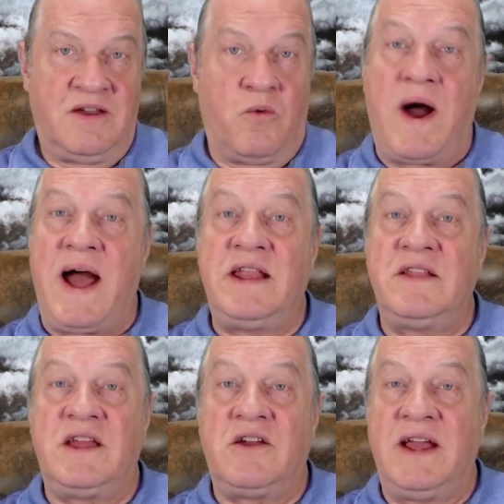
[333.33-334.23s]
Why
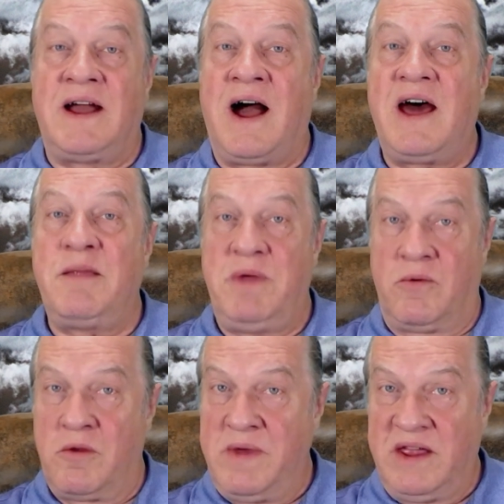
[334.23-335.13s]
did their economy
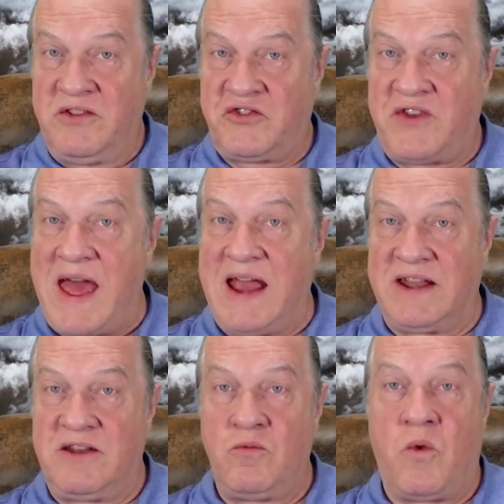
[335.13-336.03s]
remain
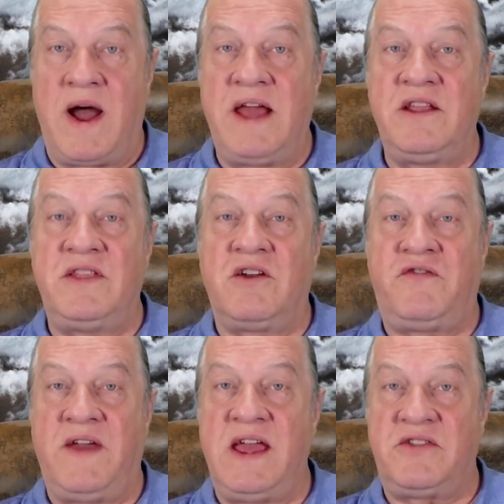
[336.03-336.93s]
stagnant? And why did their
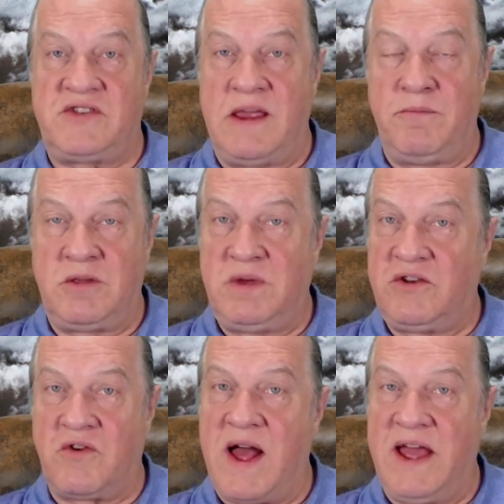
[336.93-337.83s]
faith seem to be
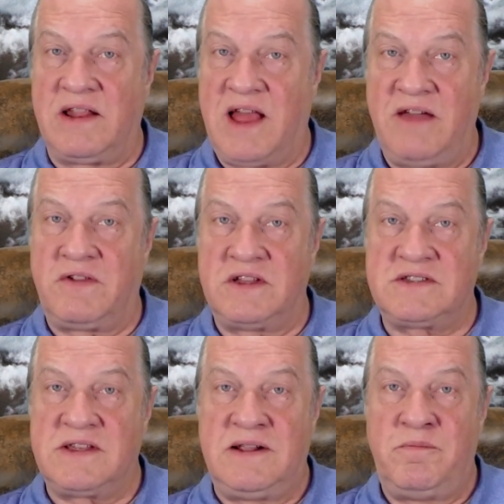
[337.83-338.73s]
dry and
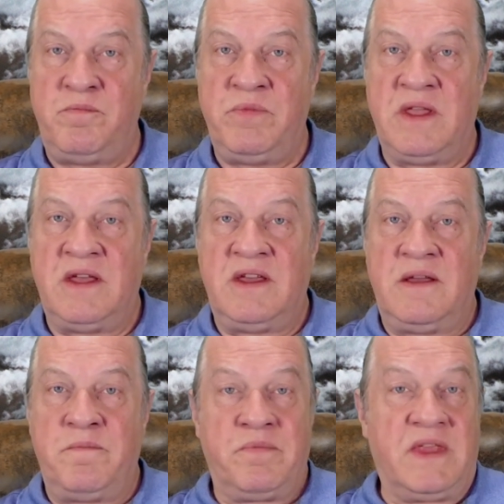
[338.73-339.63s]
lifeless?
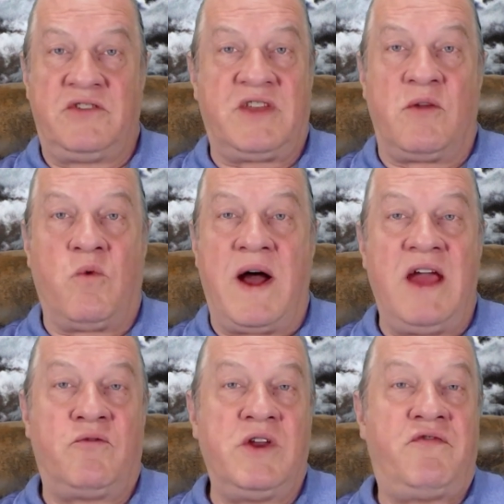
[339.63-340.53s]
They said, Why
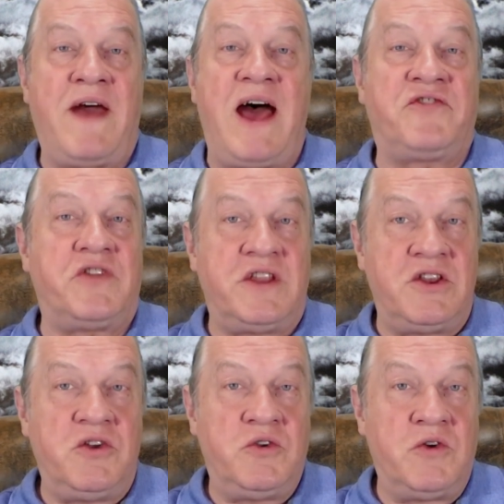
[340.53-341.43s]
have we fasted
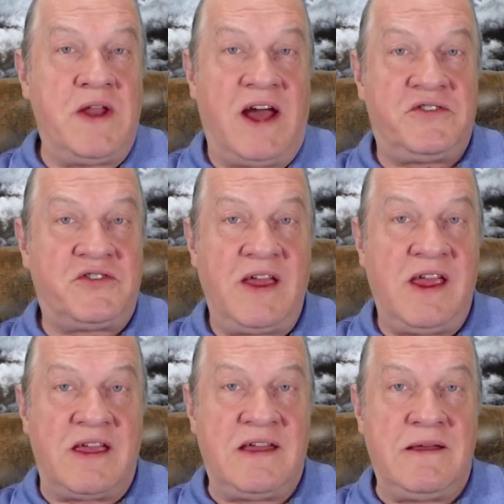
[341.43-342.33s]
and you do not see?